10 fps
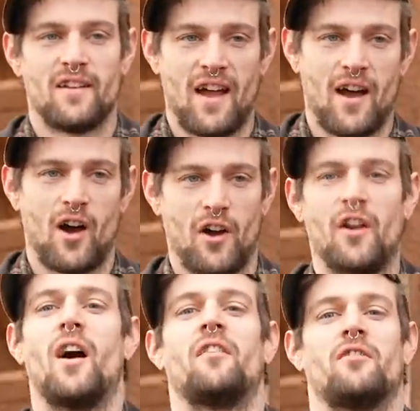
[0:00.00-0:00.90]
that on
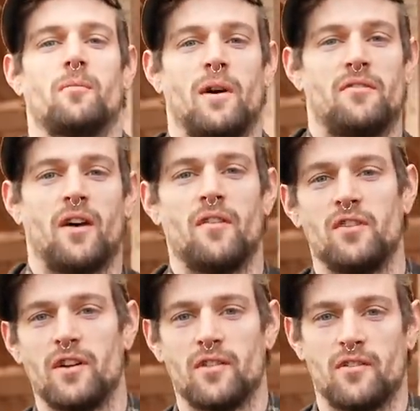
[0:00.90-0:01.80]
and off for about 5
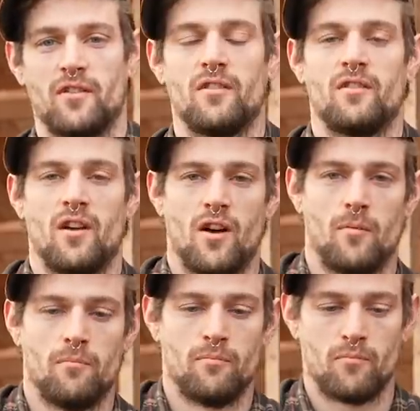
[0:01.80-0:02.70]
years.
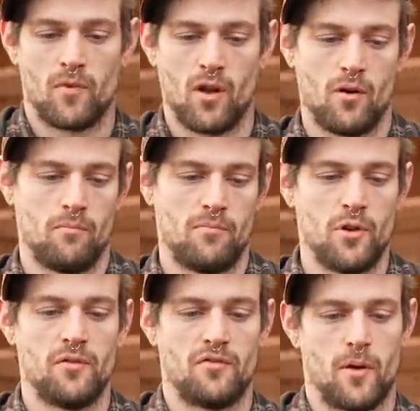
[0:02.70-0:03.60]
Going
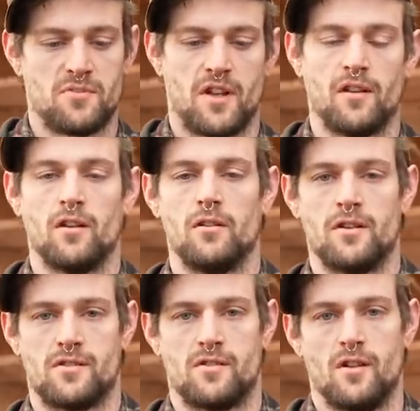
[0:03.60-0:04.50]
to and from St.
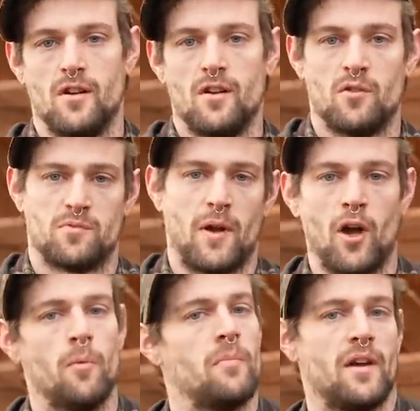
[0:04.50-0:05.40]
Louis was my
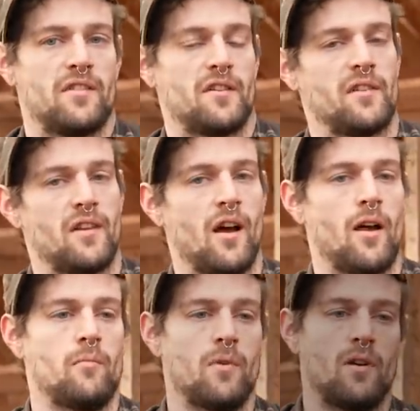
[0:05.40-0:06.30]
home base at the
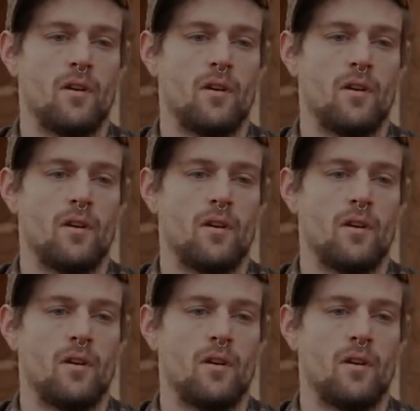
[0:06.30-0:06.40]
time.